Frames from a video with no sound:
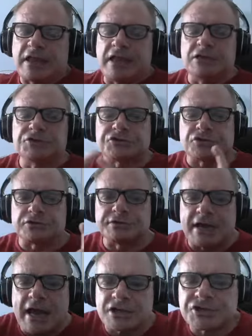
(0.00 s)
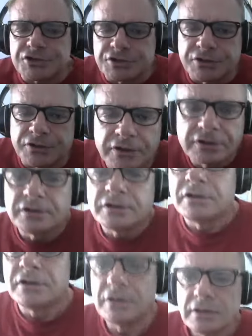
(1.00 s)
international
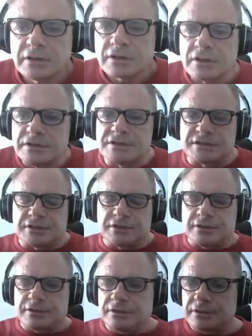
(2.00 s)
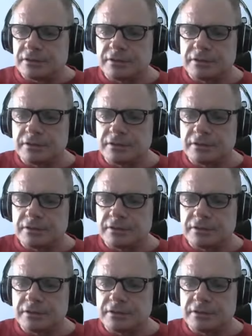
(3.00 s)
concern.